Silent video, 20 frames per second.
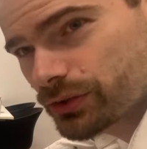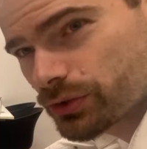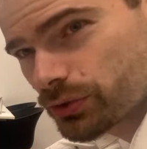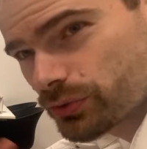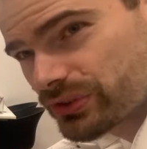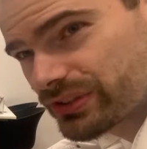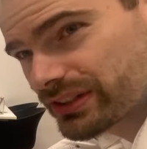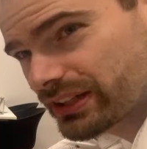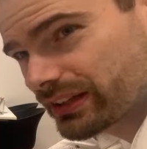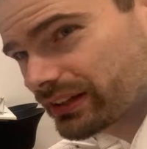
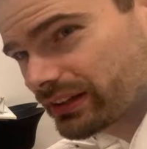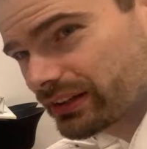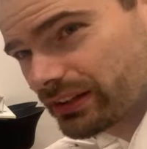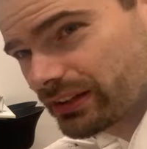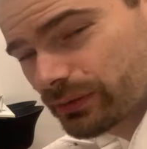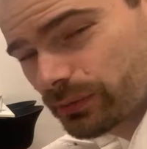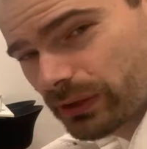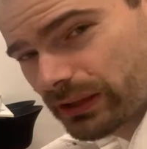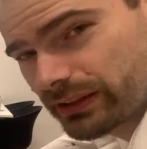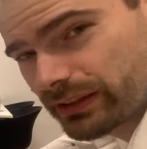who sent
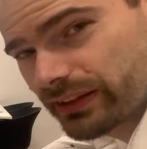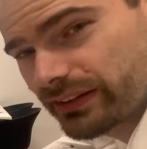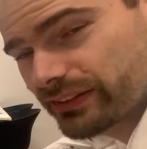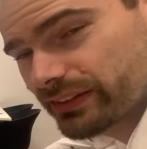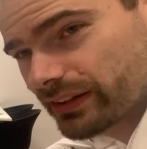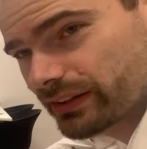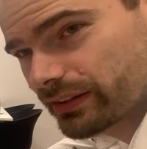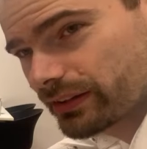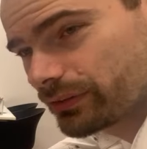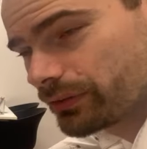it, when they
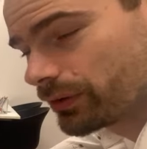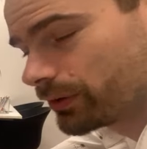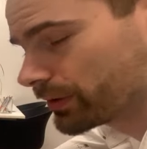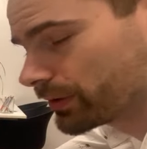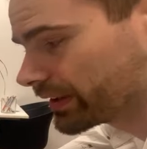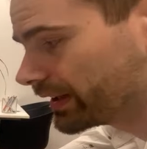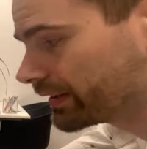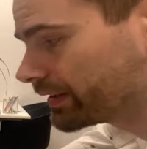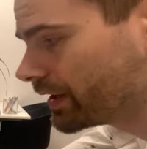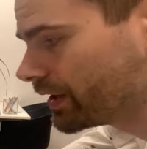send it, all
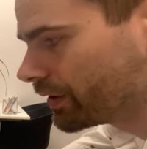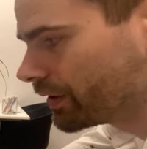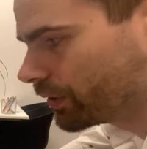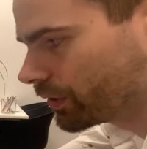that,